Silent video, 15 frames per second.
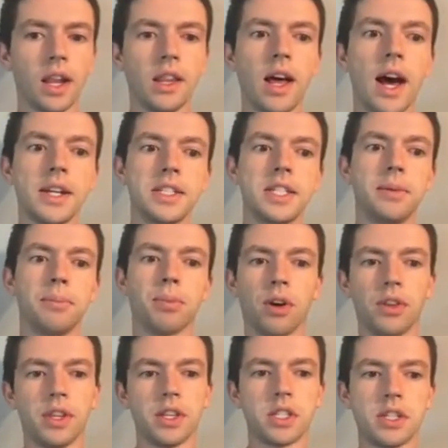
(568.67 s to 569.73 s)
got a lot deeper
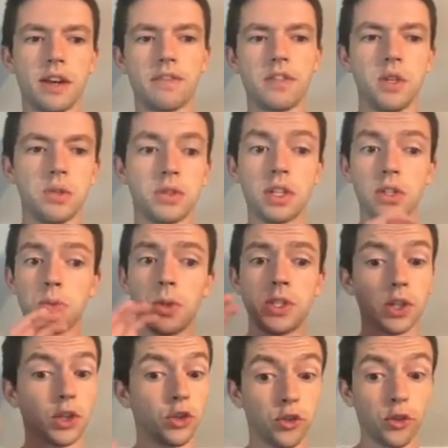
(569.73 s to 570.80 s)
on this stuff too so this
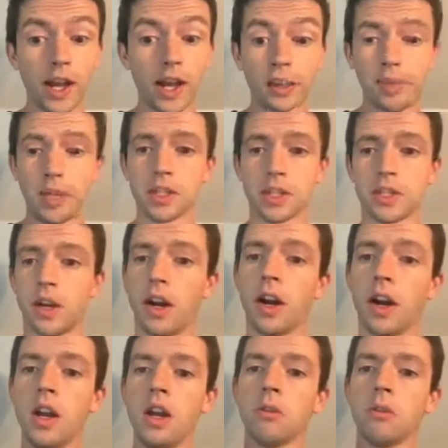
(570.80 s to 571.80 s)
one's a great bsr